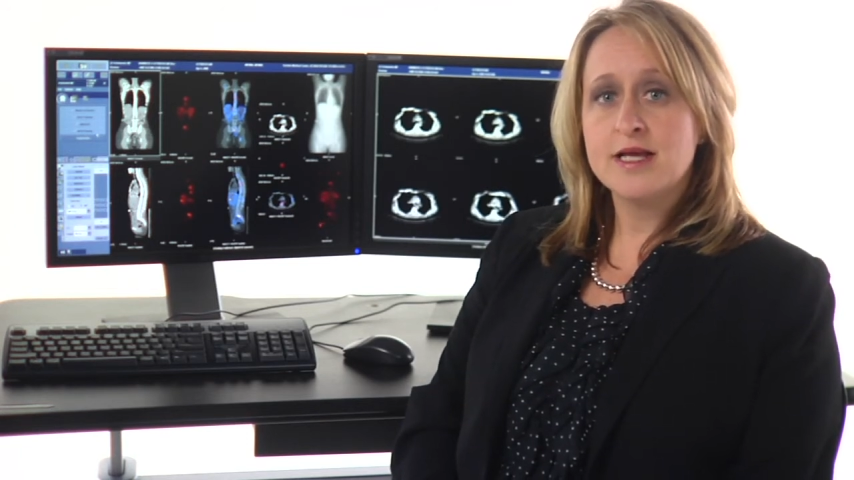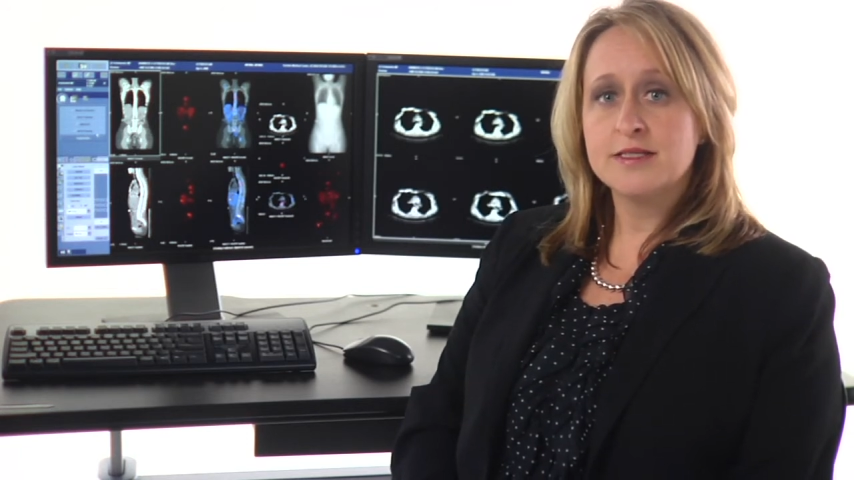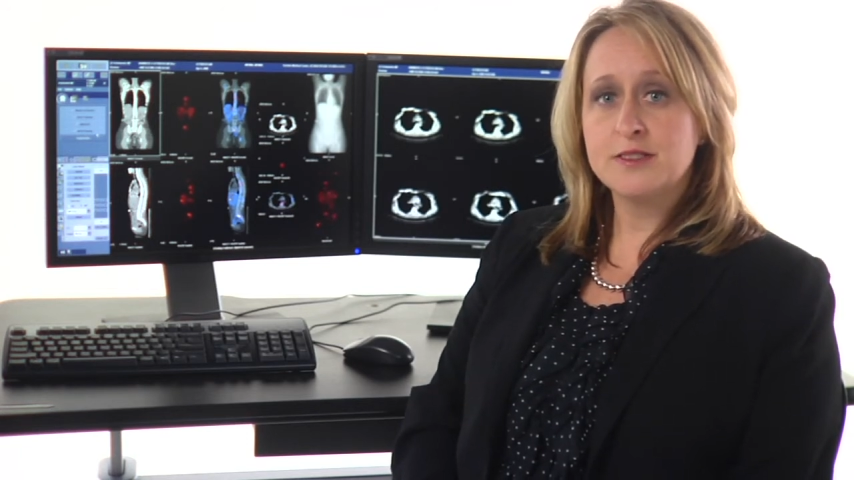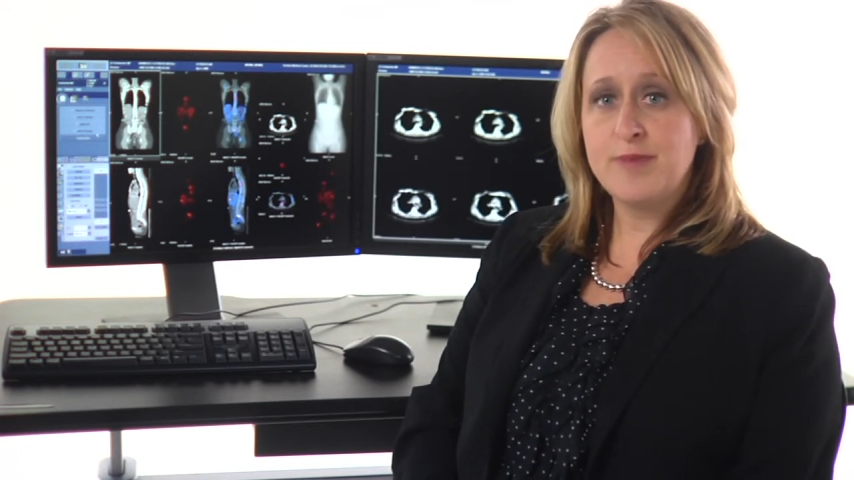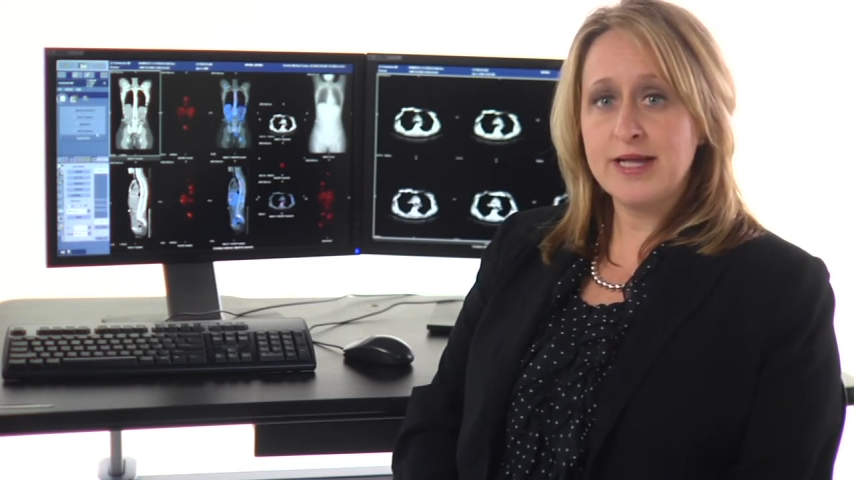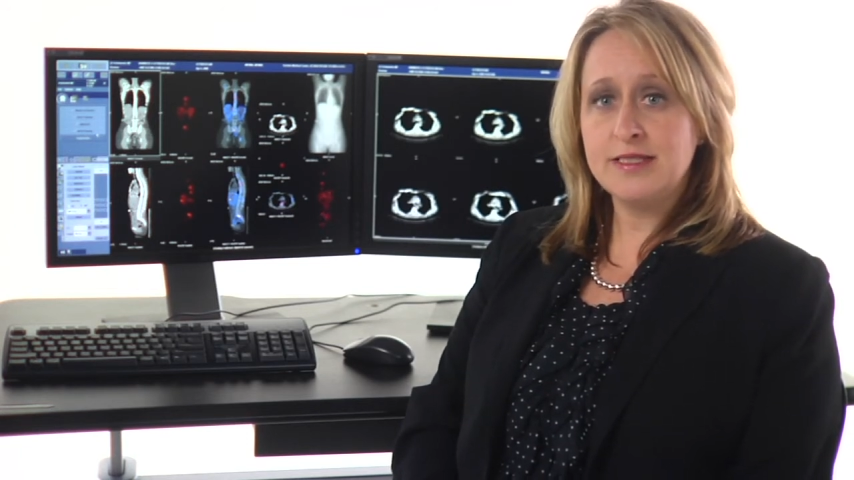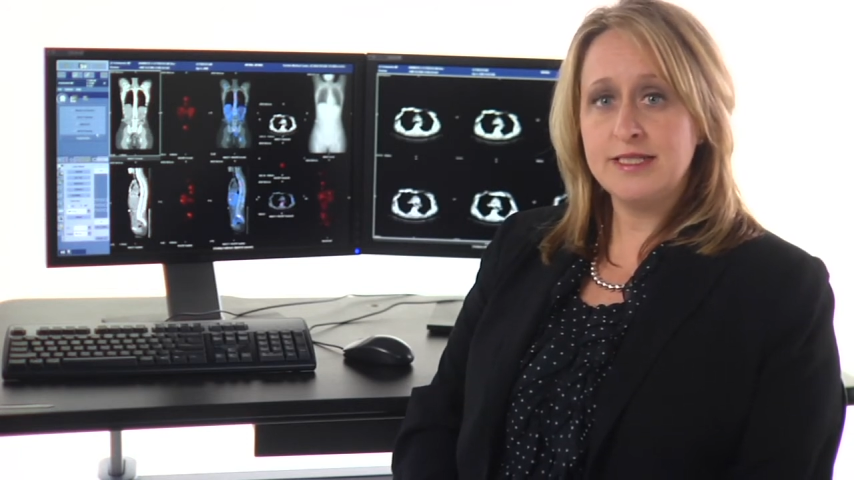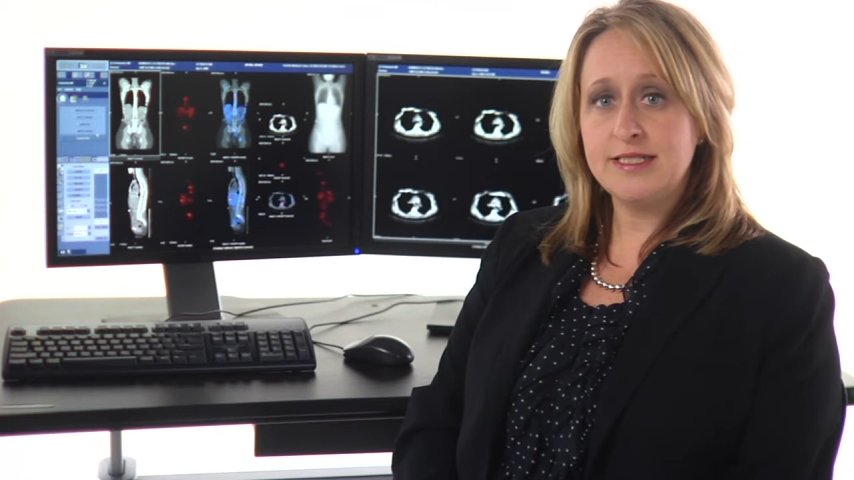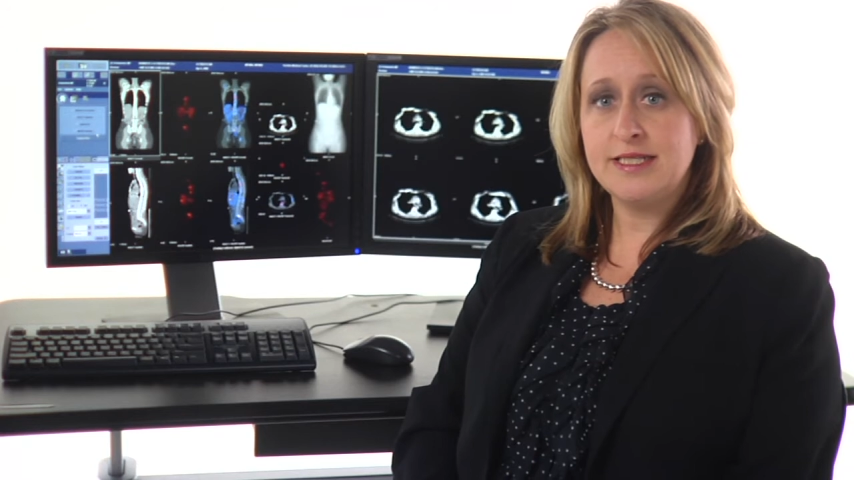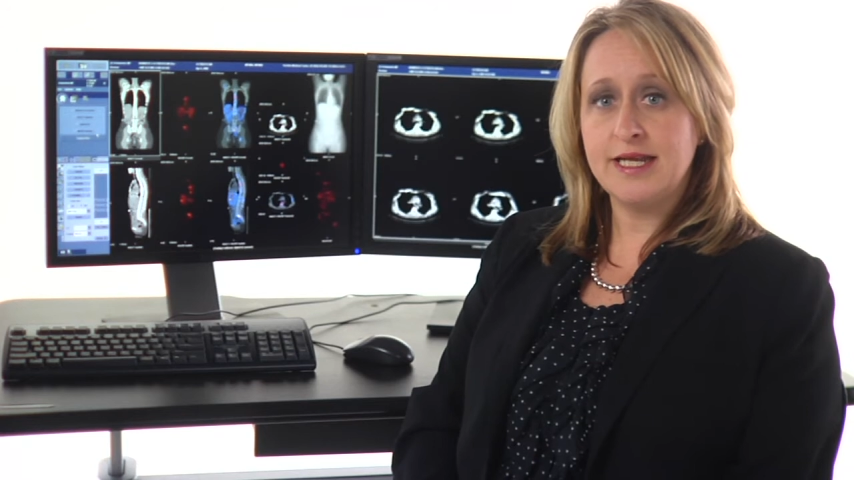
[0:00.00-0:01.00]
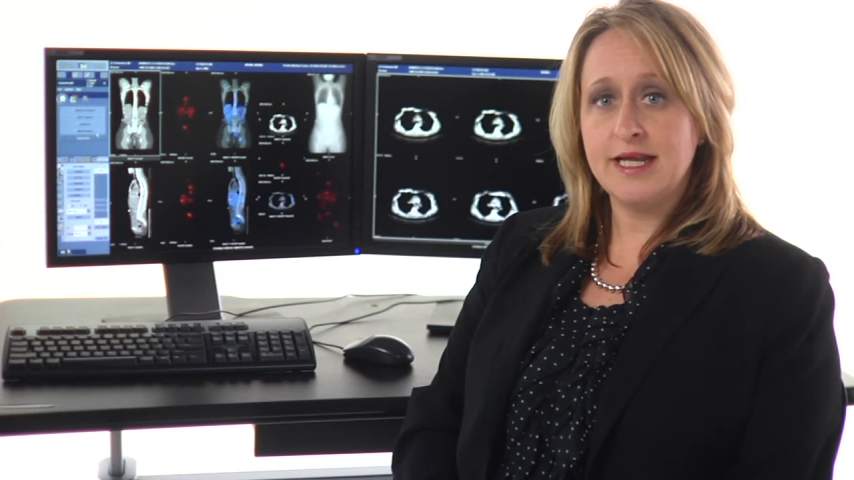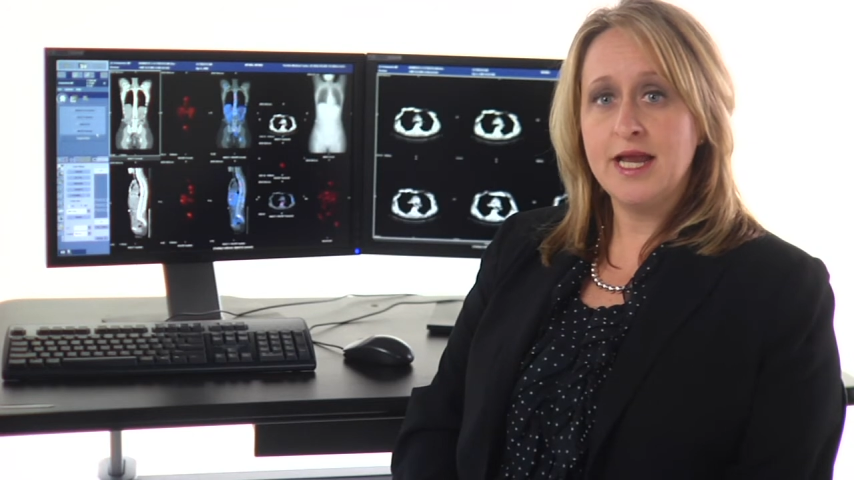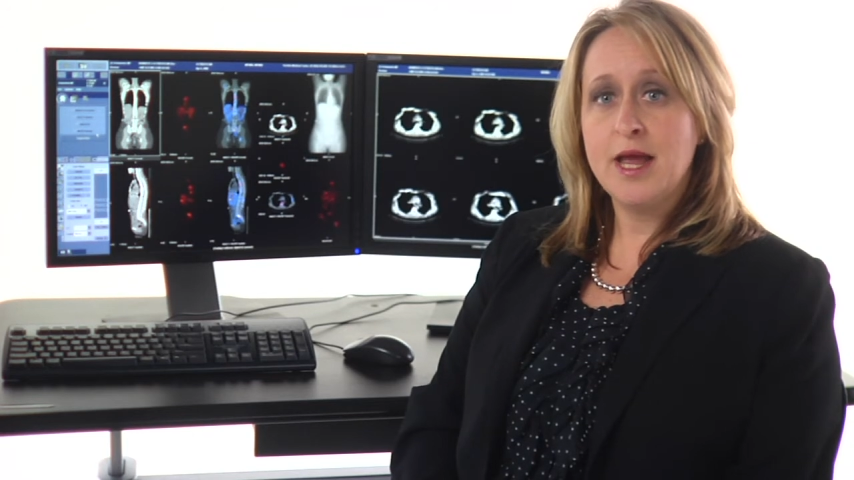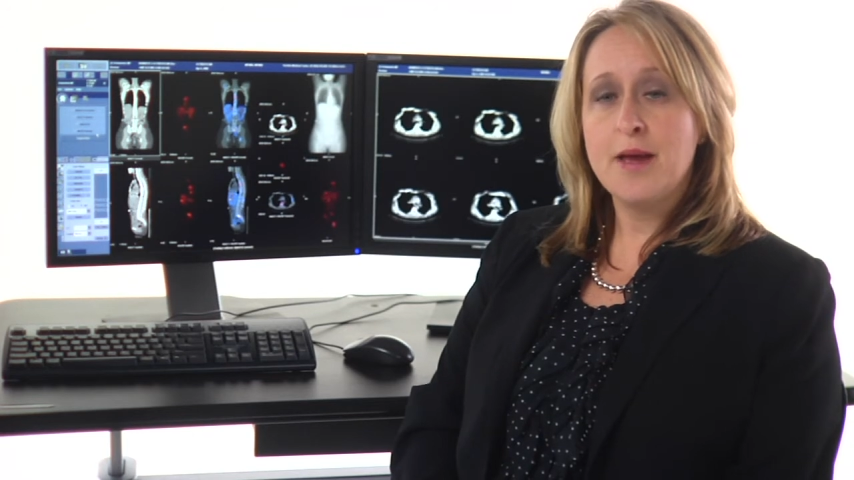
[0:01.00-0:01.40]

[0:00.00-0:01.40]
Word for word: SPECT-CT,